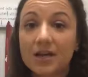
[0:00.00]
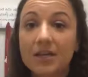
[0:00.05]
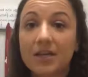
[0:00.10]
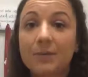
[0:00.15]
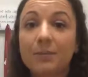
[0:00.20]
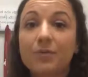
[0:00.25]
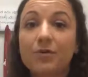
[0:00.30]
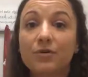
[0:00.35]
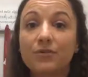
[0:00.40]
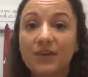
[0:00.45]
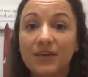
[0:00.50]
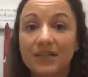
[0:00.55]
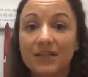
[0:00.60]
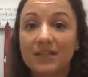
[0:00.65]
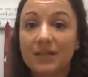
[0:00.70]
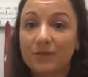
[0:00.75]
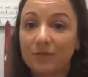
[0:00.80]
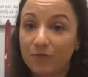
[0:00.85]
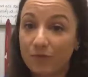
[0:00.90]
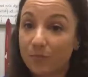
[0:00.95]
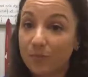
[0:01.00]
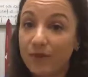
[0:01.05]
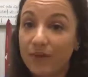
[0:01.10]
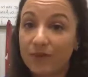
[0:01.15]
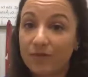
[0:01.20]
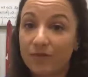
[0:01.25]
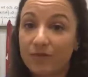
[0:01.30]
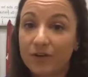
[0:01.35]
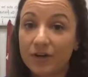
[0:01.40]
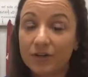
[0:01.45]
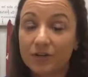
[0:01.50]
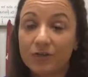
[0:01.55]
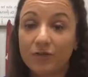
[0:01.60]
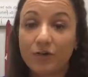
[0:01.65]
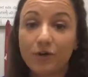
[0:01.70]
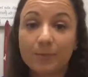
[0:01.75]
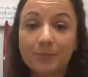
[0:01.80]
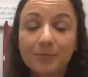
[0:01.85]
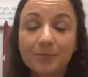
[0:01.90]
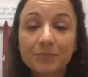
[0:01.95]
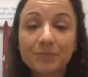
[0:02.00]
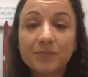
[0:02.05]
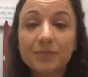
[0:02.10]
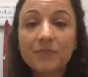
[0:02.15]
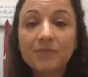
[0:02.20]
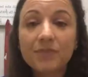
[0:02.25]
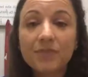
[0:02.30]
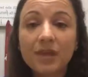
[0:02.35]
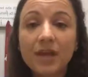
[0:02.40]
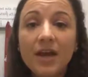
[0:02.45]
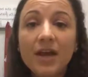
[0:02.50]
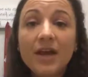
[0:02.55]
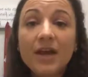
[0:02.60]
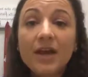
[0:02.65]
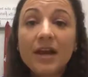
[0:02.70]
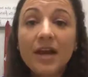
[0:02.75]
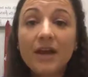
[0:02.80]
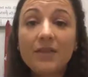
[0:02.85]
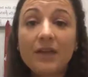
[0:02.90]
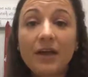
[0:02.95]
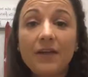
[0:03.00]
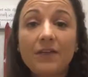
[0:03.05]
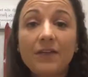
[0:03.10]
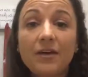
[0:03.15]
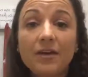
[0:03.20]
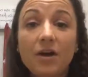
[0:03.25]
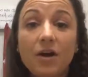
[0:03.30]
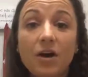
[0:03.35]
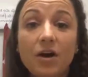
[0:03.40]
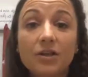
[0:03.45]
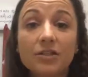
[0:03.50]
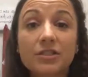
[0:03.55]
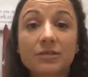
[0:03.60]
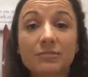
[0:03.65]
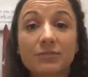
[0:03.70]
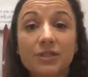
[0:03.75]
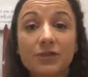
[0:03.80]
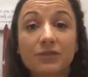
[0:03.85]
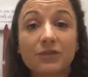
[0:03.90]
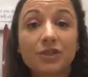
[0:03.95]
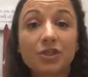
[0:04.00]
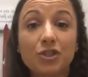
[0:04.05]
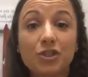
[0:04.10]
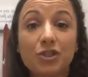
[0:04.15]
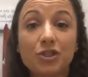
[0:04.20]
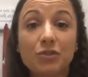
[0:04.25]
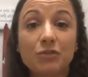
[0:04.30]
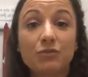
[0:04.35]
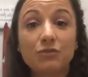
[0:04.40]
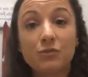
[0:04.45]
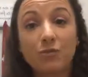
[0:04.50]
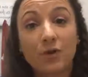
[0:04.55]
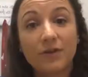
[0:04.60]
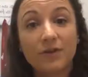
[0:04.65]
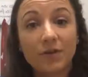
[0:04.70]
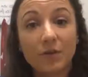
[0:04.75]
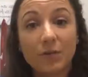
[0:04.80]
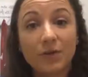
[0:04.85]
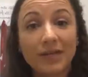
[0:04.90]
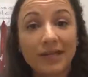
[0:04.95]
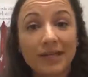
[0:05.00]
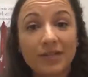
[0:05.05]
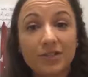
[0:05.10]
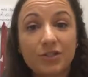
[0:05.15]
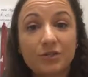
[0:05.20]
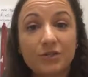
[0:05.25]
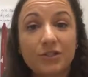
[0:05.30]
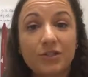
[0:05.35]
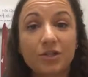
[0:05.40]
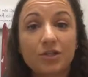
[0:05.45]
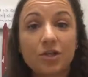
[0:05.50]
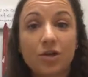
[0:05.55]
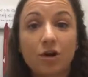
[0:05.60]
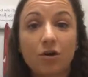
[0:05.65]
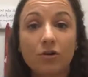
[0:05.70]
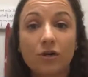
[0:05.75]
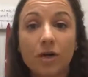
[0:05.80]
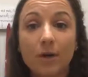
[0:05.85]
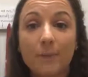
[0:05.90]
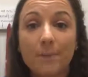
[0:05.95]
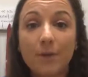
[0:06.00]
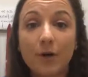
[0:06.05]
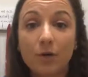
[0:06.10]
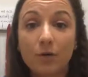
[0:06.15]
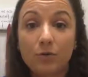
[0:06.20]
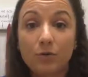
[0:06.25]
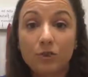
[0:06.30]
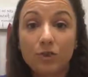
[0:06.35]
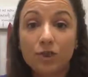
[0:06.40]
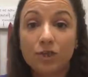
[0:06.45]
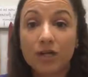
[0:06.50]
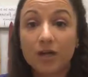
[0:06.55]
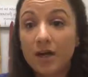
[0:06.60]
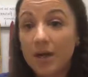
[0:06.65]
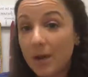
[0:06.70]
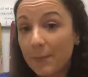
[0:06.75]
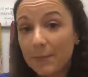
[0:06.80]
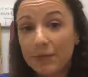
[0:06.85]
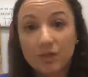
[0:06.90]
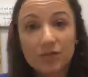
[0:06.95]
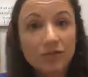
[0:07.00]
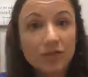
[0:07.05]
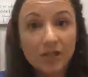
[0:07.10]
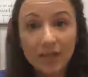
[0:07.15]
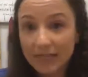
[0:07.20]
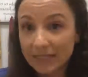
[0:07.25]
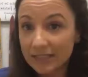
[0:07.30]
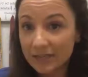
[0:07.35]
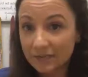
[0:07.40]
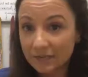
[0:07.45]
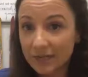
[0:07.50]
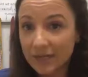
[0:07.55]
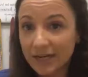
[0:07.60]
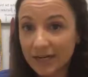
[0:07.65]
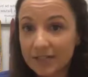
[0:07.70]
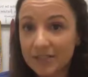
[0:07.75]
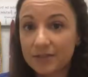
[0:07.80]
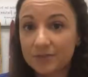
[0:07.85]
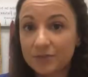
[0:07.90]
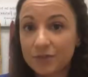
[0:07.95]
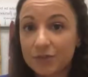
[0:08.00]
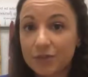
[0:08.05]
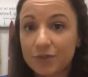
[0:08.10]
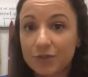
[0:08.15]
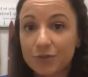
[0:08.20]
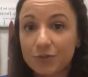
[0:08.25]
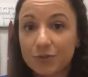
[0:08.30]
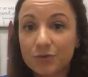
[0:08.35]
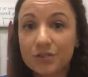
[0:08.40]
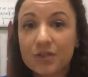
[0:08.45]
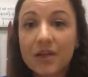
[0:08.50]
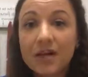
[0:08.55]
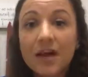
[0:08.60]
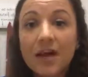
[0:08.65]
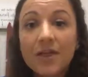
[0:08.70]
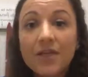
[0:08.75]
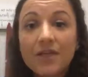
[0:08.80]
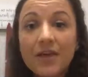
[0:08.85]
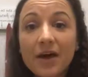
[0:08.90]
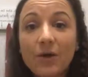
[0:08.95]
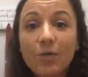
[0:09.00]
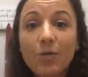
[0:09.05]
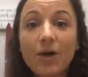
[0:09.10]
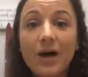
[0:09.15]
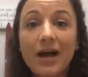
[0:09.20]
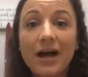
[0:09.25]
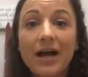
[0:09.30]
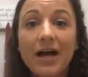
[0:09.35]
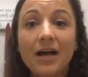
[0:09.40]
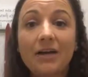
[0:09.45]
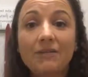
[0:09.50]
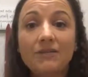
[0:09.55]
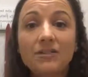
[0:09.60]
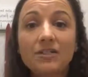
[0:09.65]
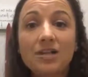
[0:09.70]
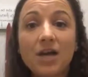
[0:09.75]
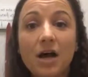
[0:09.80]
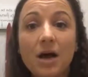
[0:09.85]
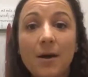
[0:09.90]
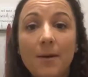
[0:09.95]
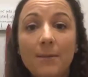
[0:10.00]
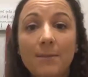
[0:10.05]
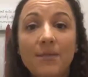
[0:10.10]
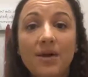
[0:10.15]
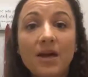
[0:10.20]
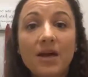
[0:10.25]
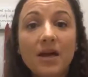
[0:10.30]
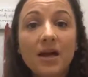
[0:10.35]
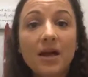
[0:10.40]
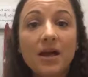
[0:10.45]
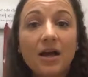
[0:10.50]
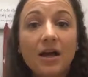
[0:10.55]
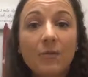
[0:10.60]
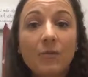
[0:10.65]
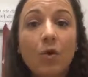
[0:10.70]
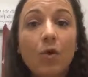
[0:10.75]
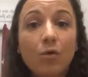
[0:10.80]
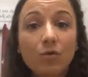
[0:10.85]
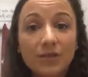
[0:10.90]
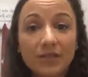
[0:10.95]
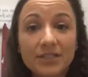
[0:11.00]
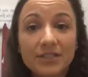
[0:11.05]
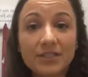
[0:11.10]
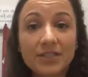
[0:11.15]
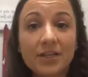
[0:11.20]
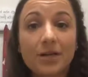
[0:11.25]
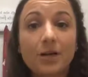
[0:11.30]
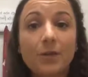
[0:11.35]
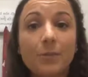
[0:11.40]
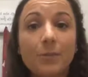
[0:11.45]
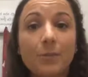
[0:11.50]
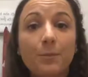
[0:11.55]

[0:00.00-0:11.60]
in preventing them from being fearful. And then there are some different chews. One that we like to use here is called Composure, but there's a lot of different kinds of chews that will have some holistic